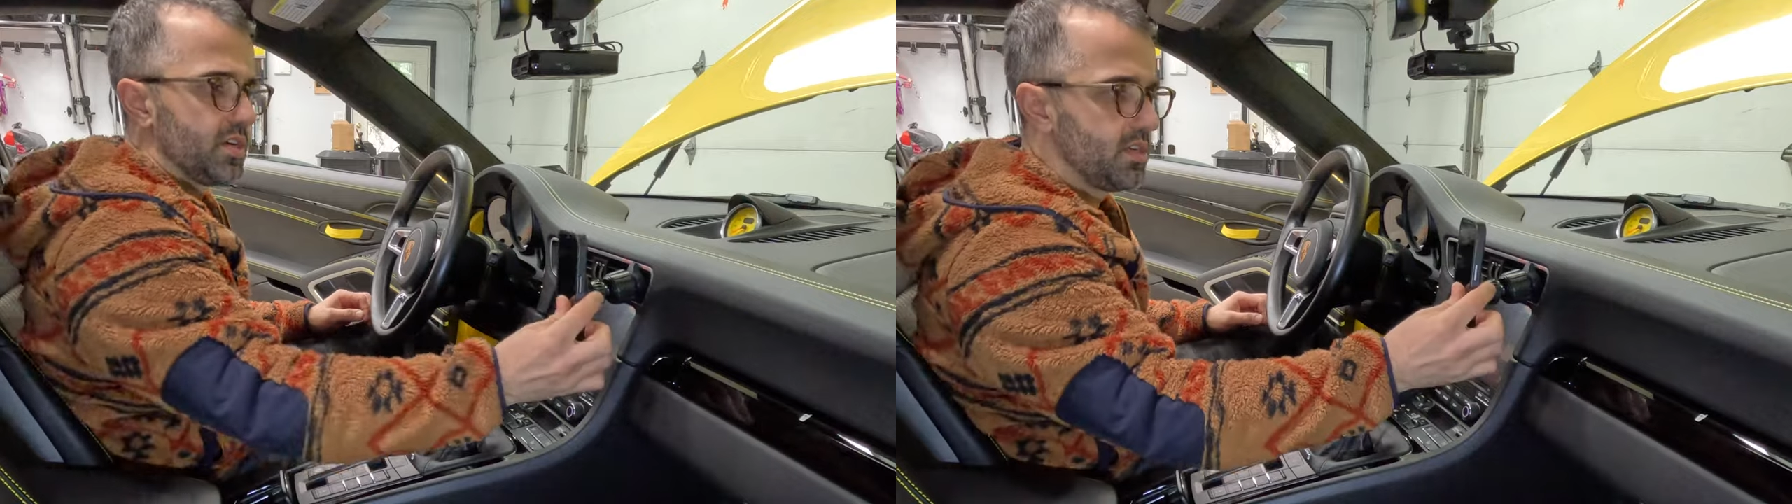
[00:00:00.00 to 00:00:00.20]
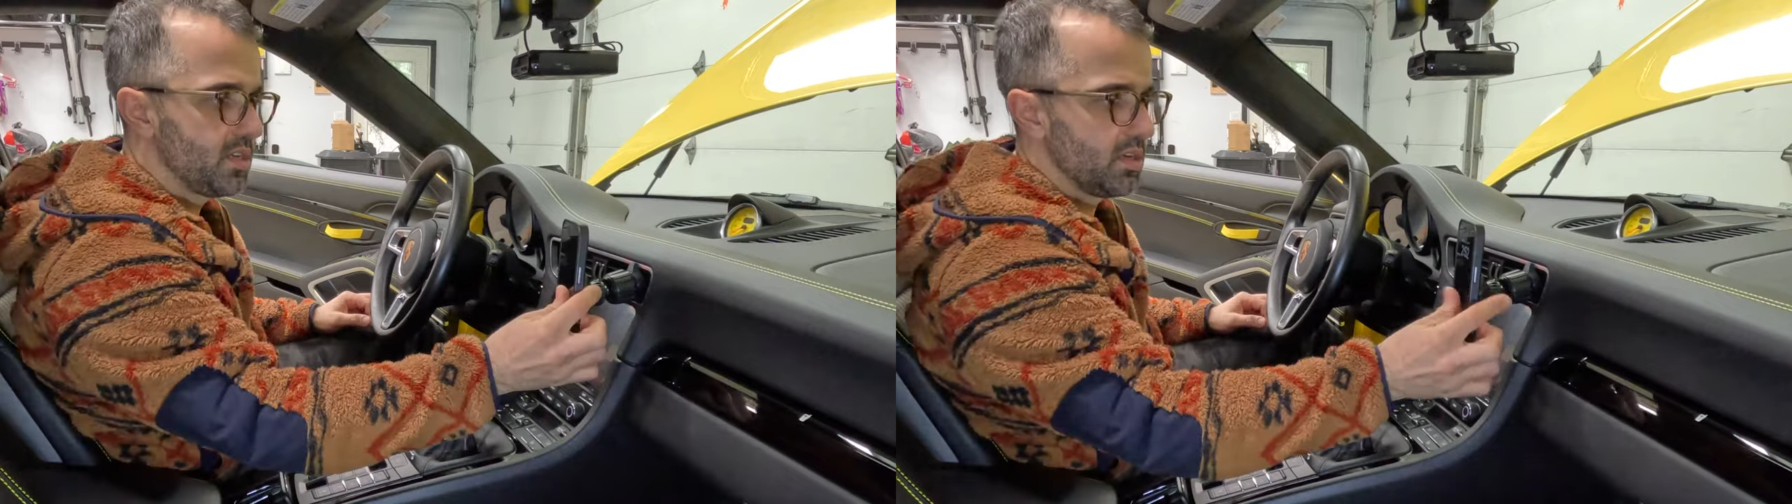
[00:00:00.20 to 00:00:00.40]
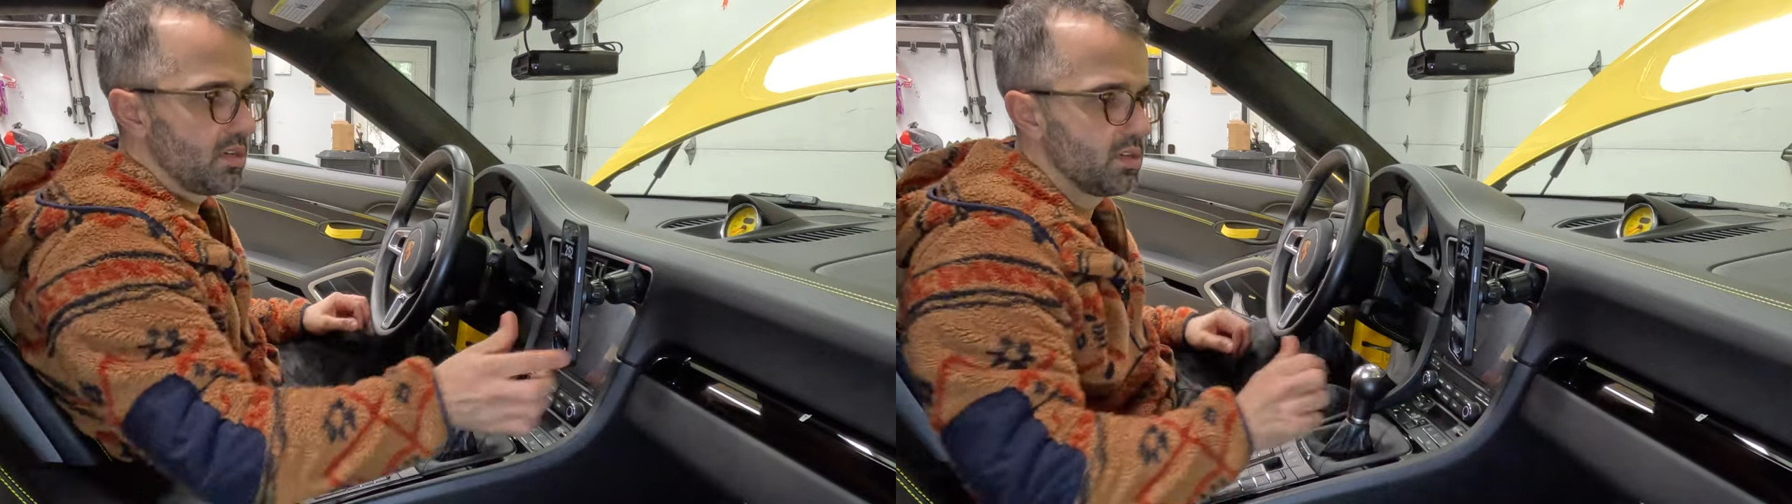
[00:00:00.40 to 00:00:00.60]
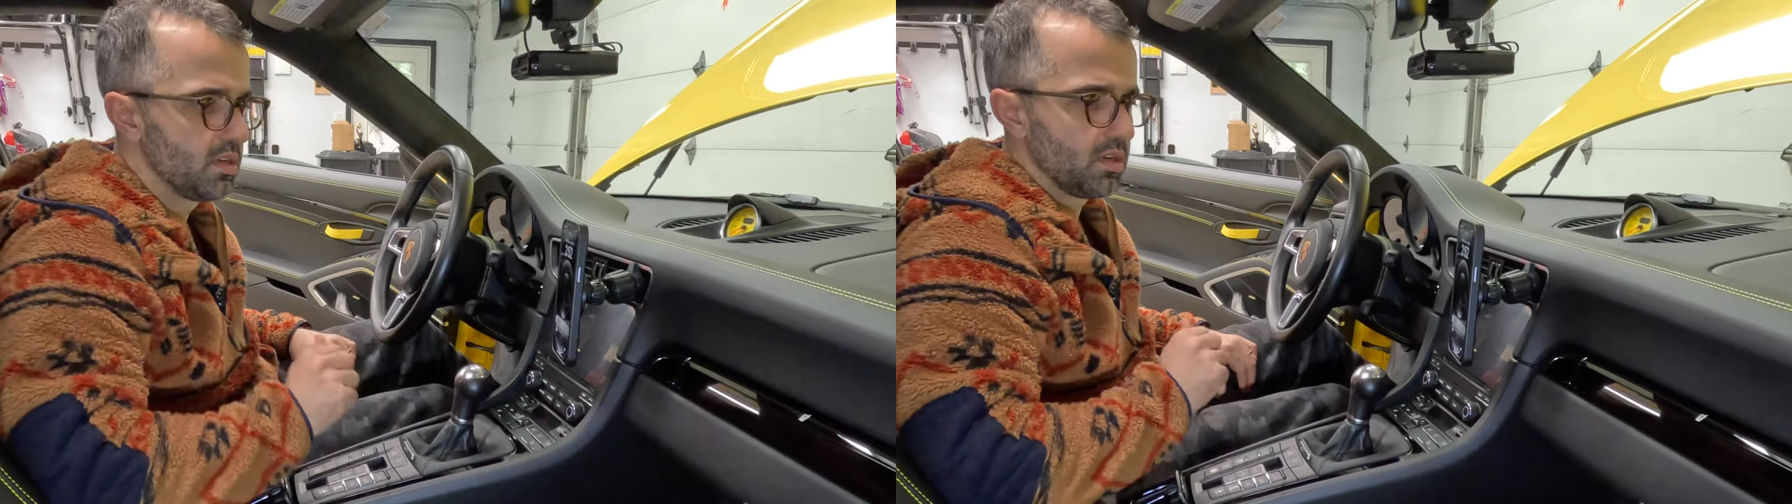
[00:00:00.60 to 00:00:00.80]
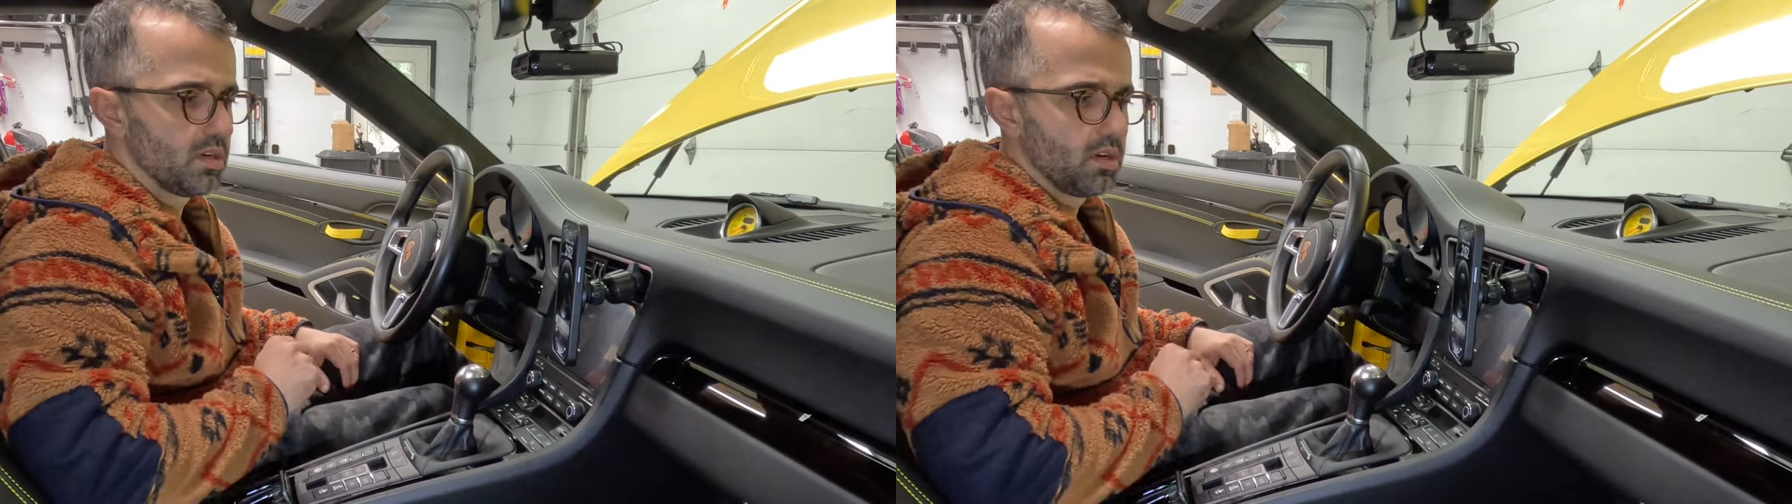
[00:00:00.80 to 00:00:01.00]
it
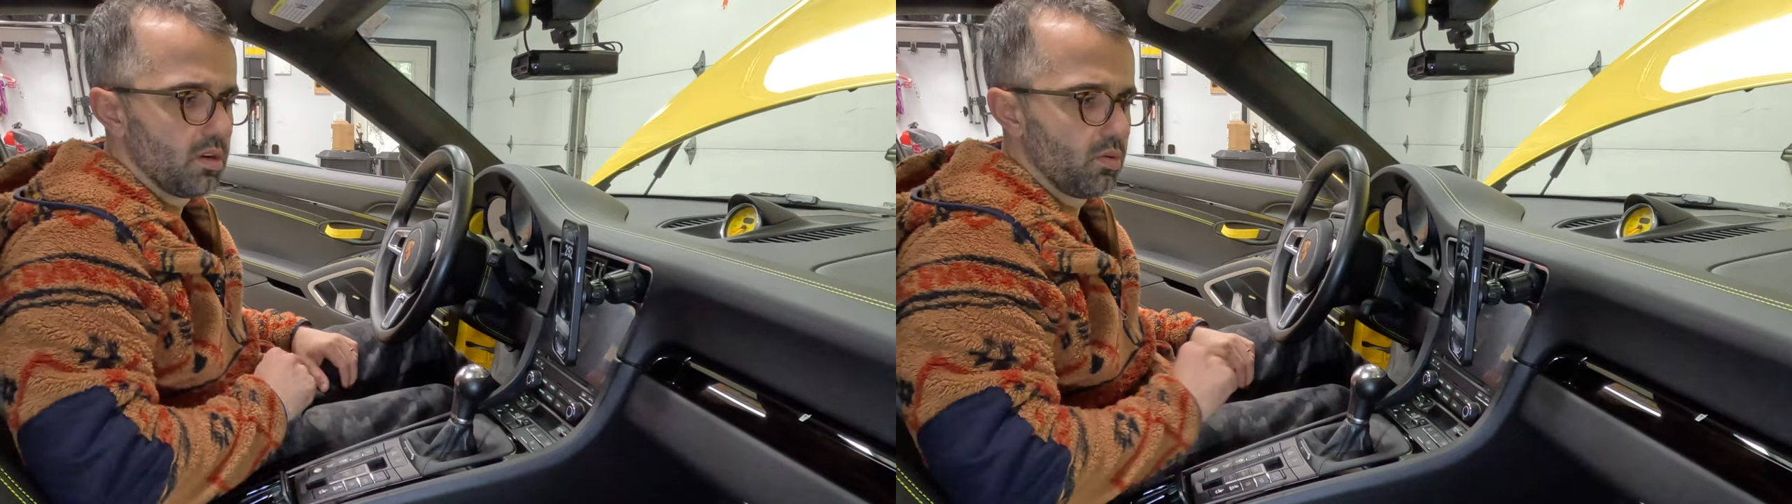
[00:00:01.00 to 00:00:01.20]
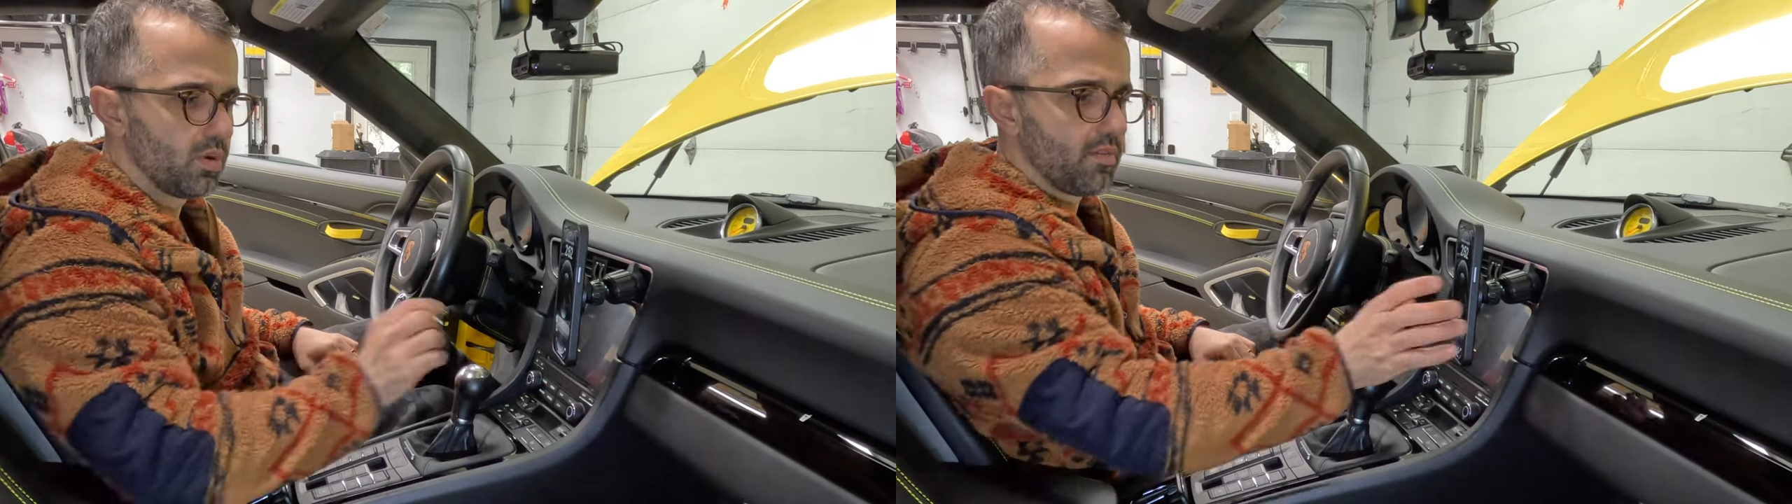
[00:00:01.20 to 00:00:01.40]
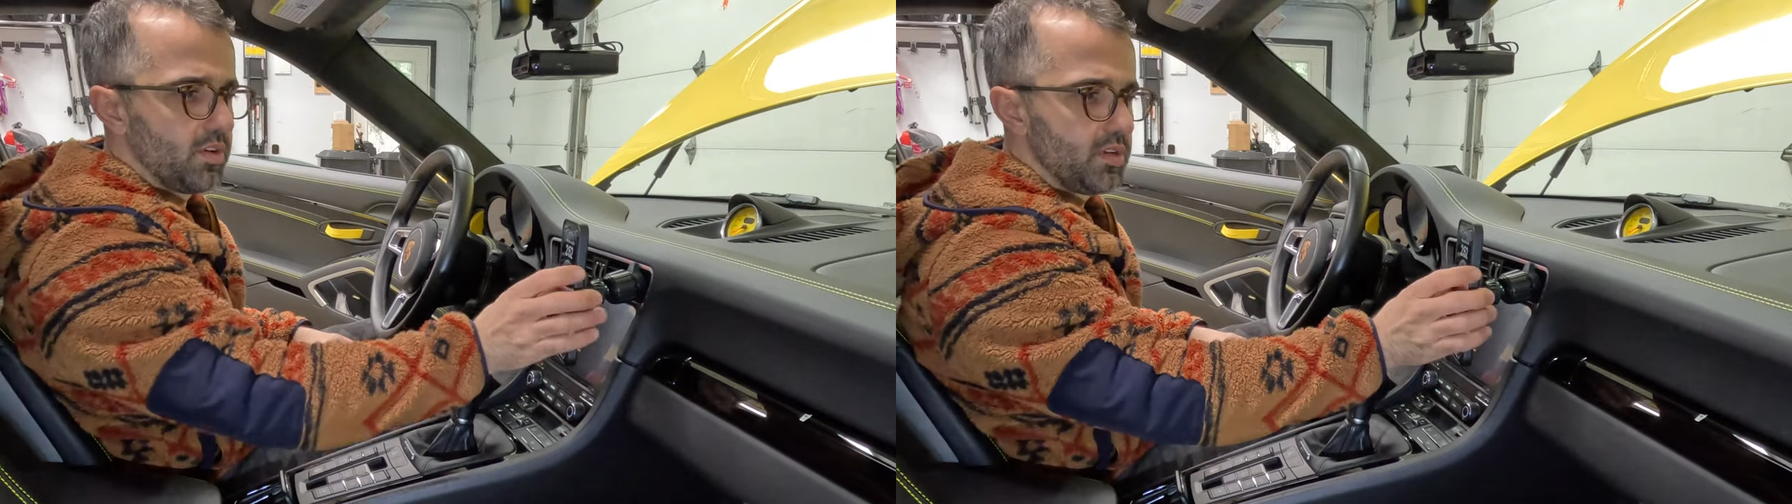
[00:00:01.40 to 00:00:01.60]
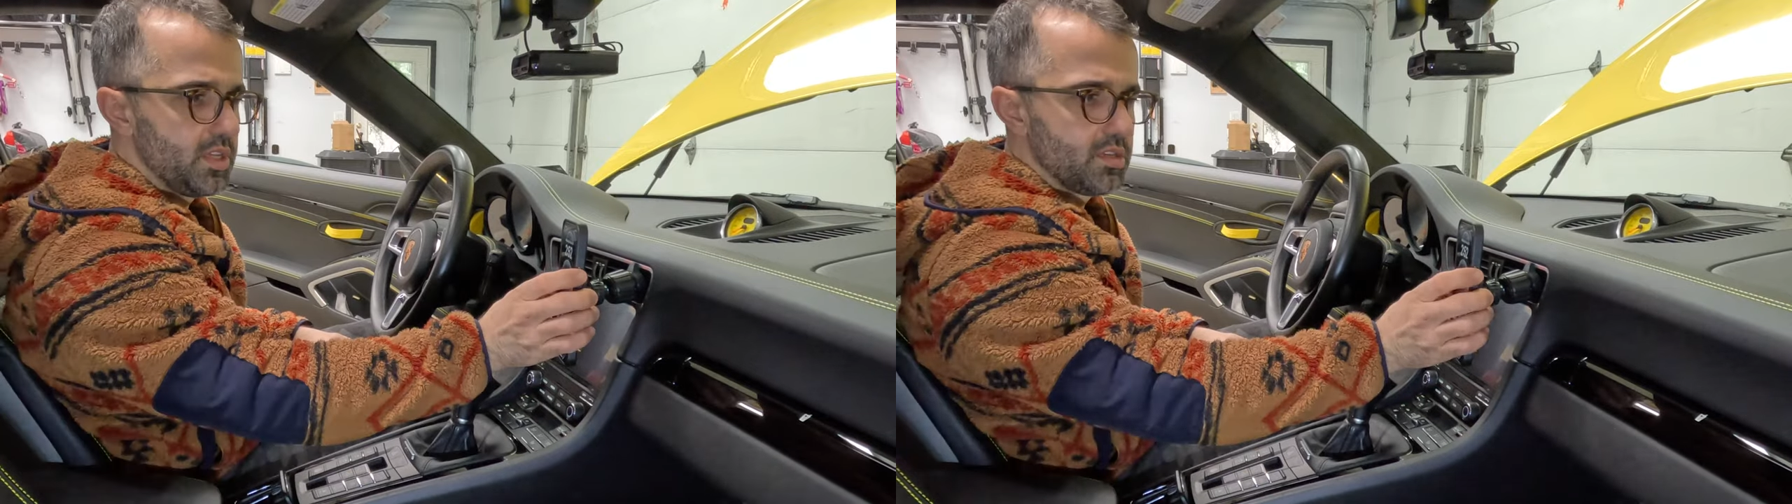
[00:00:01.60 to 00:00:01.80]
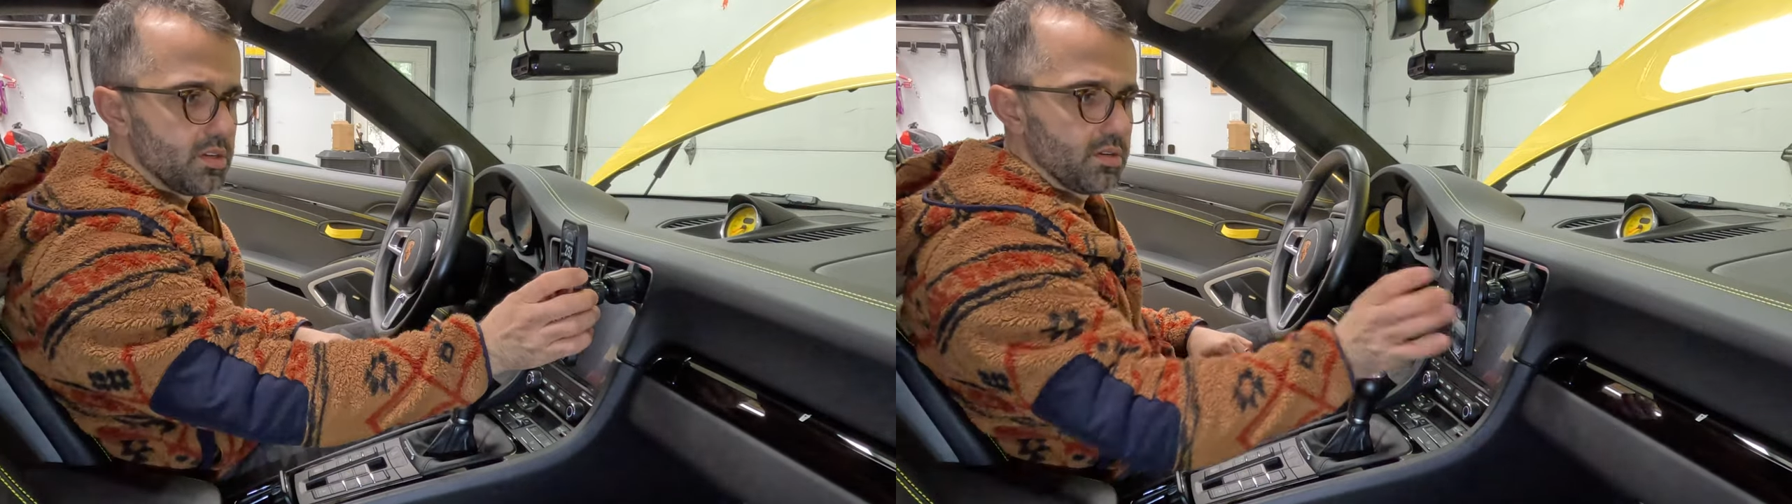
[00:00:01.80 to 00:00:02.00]
whenever you
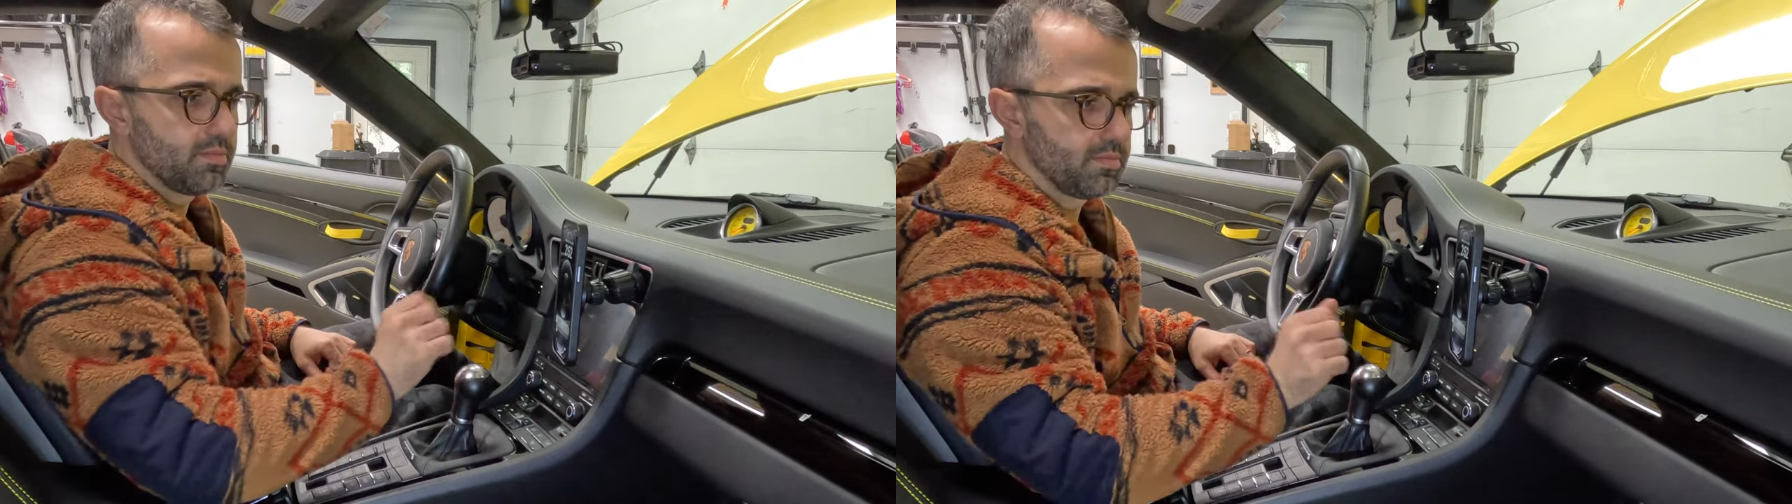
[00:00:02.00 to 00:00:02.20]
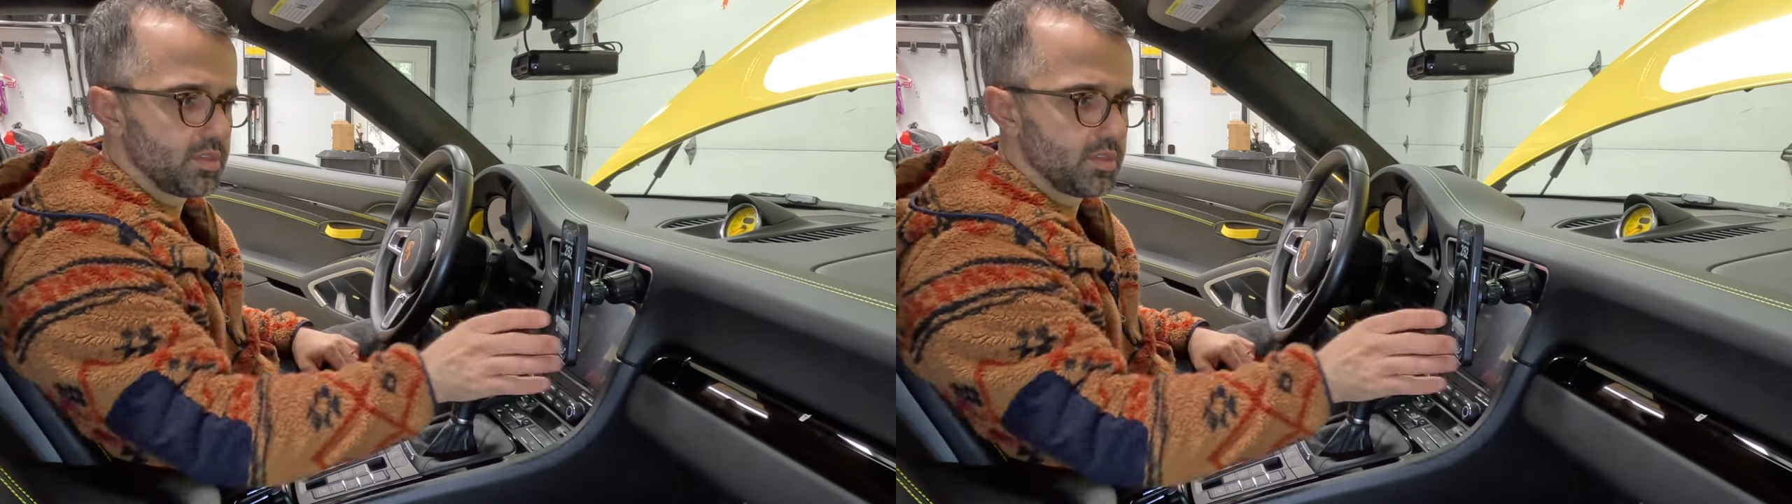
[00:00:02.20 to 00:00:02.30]
need to.